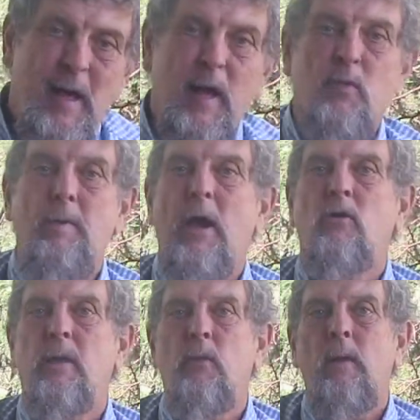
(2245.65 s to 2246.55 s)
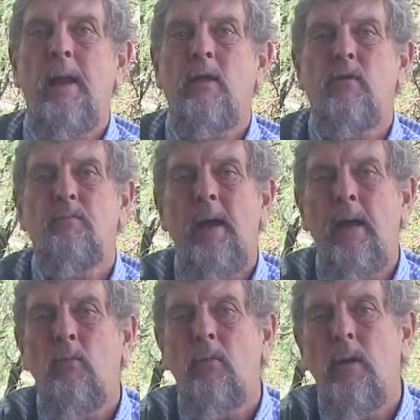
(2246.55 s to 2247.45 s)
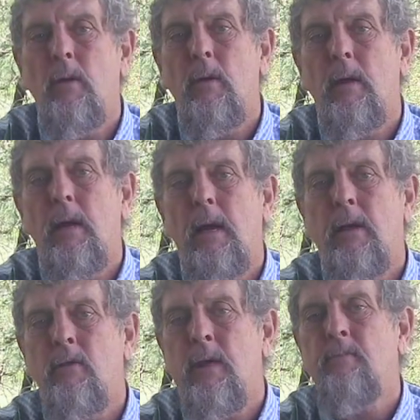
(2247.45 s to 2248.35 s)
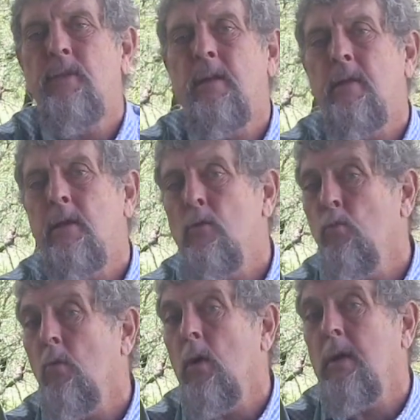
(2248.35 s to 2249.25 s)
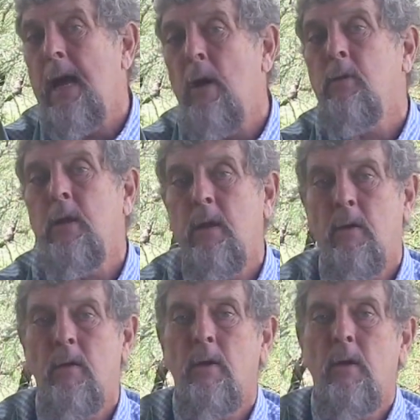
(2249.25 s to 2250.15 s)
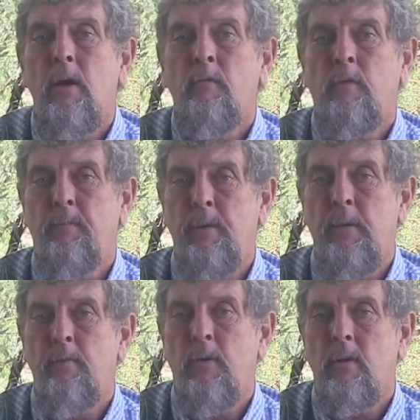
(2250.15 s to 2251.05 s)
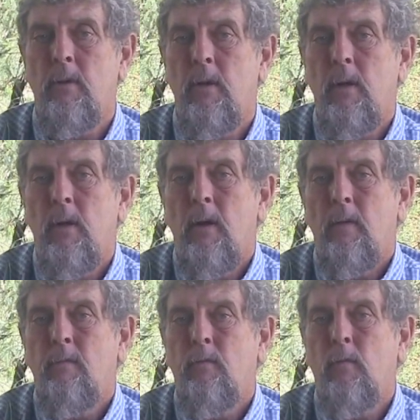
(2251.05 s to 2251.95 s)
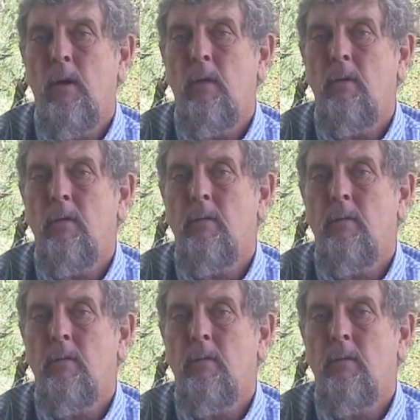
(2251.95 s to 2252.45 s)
Especially when it's been something that has worked out here for people for